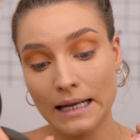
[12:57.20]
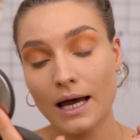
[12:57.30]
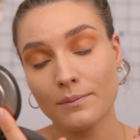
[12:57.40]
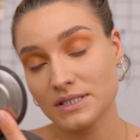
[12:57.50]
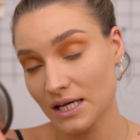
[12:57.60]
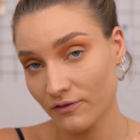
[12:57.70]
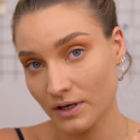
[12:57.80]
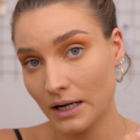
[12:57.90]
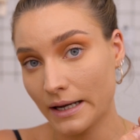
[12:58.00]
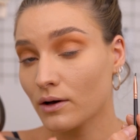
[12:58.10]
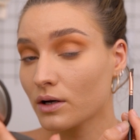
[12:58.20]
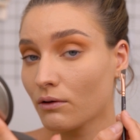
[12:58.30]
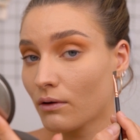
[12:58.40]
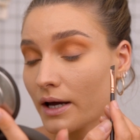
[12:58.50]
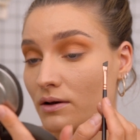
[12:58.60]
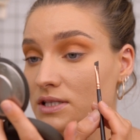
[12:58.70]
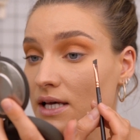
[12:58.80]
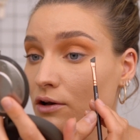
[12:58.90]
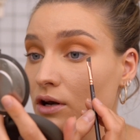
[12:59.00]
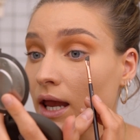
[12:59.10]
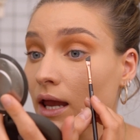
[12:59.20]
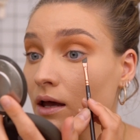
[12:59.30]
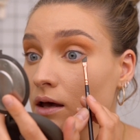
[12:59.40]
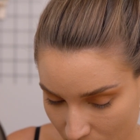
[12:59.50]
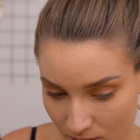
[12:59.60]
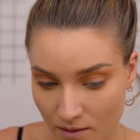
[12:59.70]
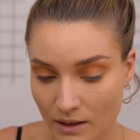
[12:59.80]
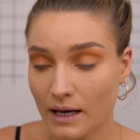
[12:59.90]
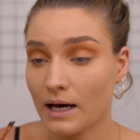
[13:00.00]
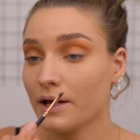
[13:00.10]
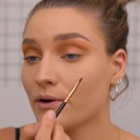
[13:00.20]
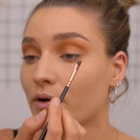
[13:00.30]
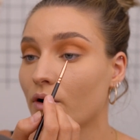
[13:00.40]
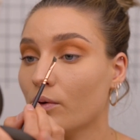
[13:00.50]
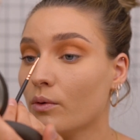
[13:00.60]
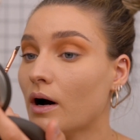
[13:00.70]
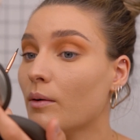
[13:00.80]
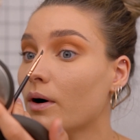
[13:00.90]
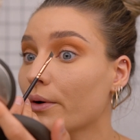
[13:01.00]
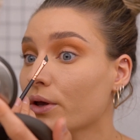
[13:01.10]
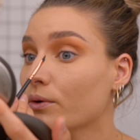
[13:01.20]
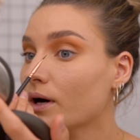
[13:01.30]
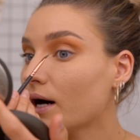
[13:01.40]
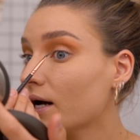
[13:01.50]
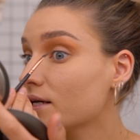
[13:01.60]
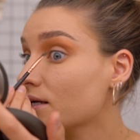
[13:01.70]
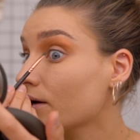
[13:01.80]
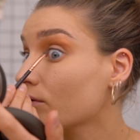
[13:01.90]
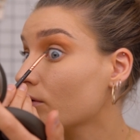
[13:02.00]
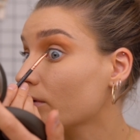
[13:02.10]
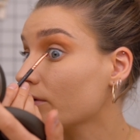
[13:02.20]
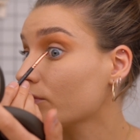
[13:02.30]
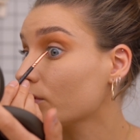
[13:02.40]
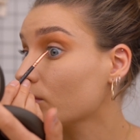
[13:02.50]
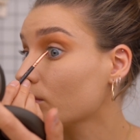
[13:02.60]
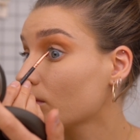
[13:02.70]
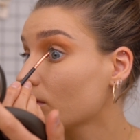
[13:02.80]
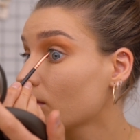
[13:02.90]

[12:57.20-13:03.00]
And I'm definitely gonna cry on Saturday. I don't know about you guys, I don't know if you